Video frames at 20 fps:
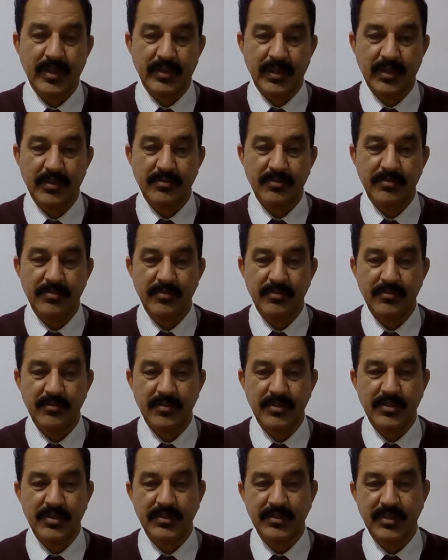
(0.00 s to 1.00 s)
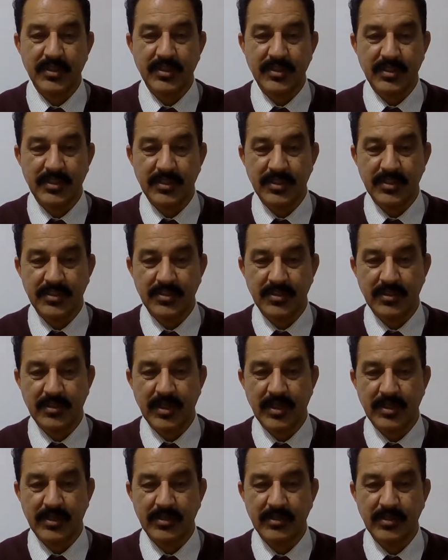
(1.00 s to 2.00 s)
life, which is a regression
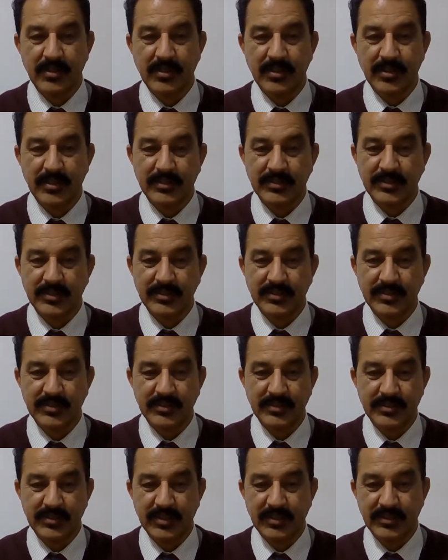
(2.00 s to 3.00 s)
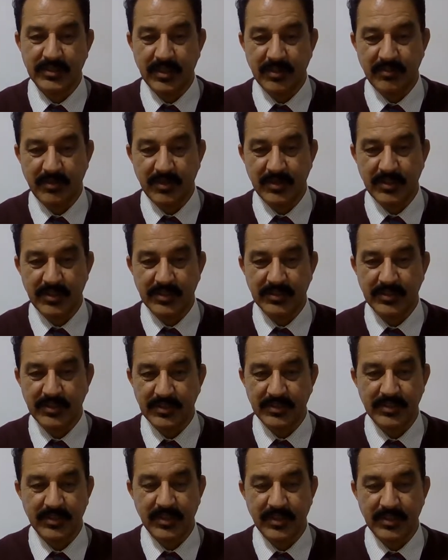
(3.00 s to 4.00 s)
line, the x-axis and the
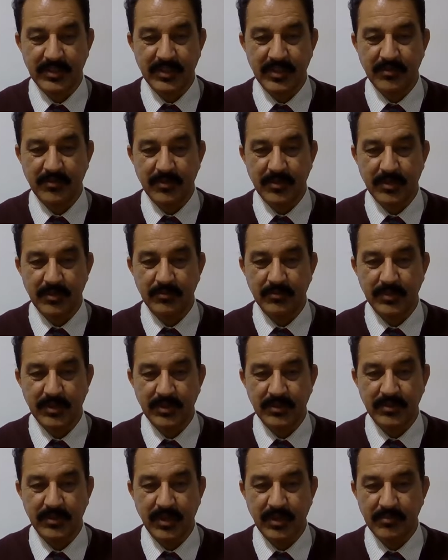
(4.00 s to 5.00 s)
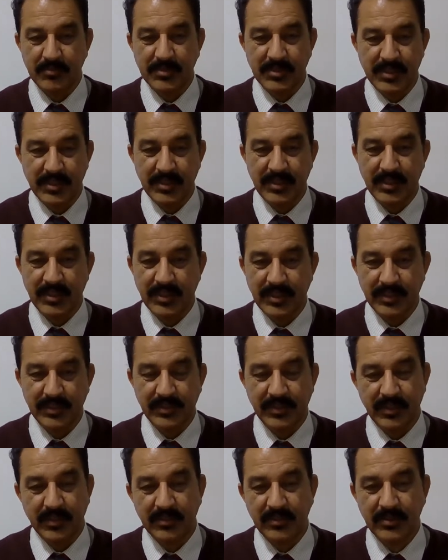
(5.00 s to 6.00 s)
y-axis, and from the time scale
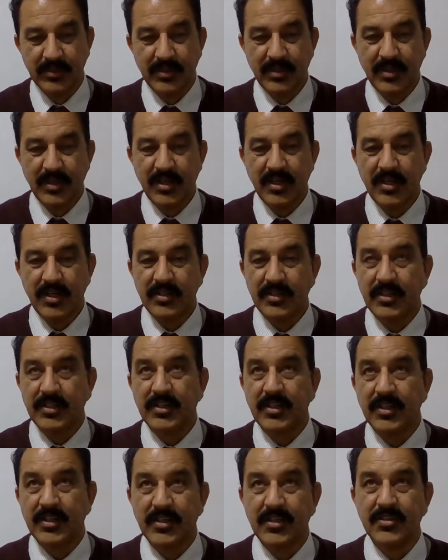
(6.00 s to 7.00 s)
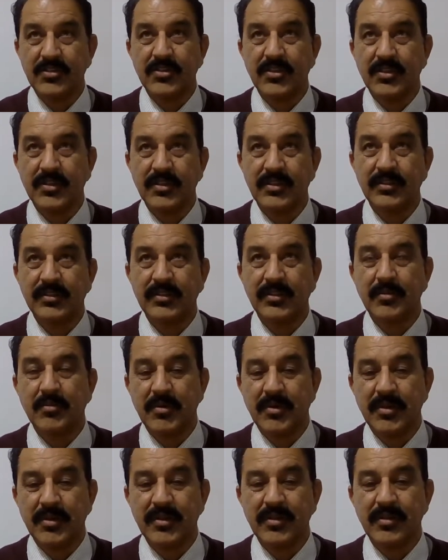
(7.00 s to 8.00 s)
and the deterioration in the
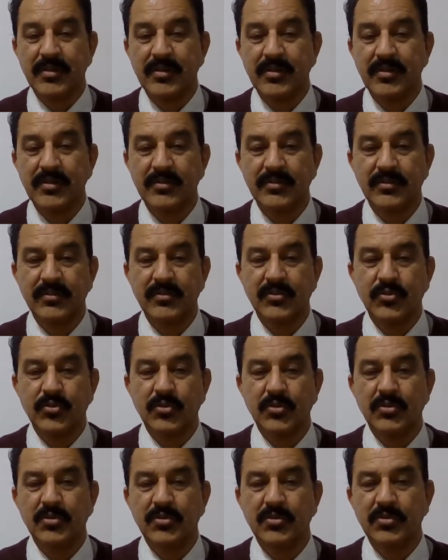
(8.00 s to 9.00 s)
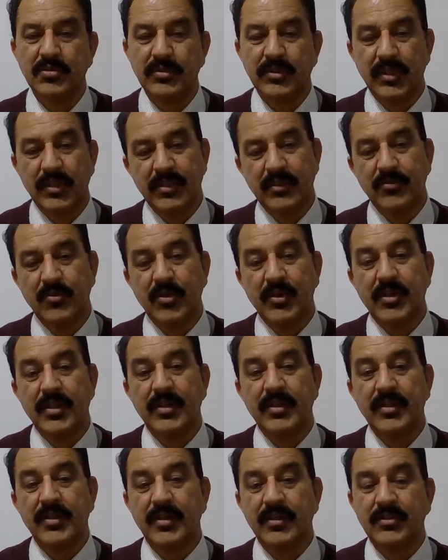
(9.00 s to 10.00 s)
material. So then we
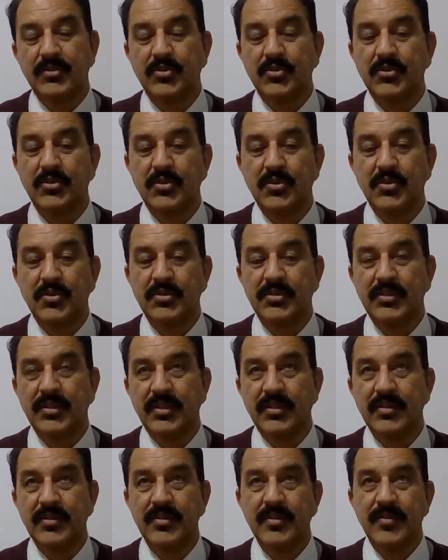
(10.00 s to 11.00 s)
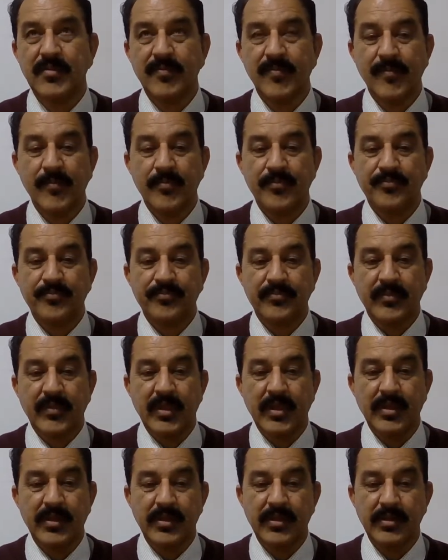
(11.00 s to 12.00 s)
can also note the
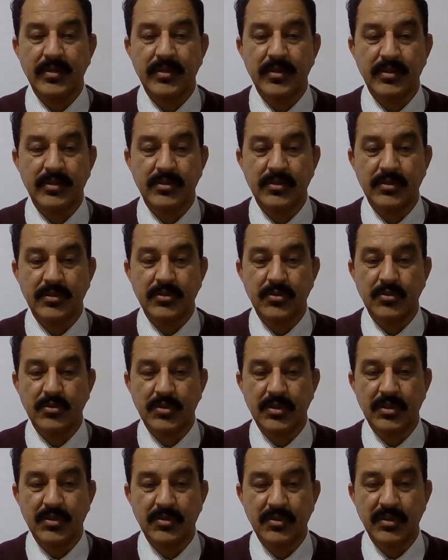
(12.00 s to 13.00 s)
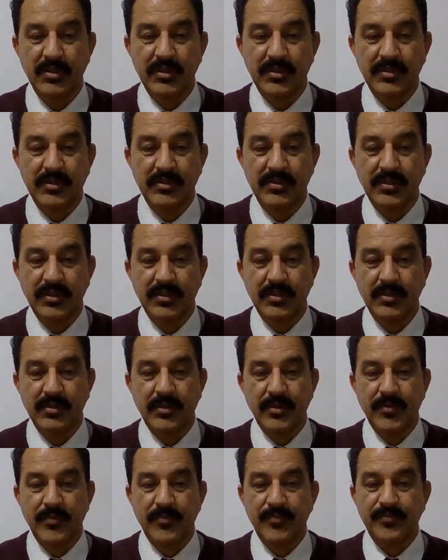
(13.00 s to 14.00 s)
in order to calculate
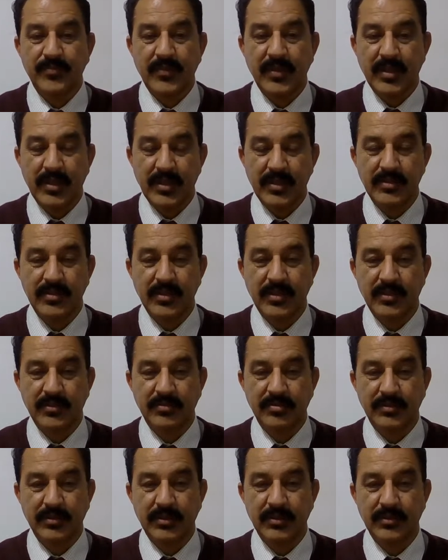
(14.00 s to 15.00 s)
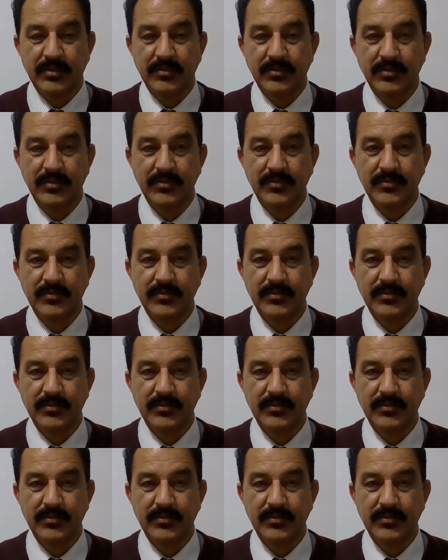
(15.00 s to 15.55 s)
the age of the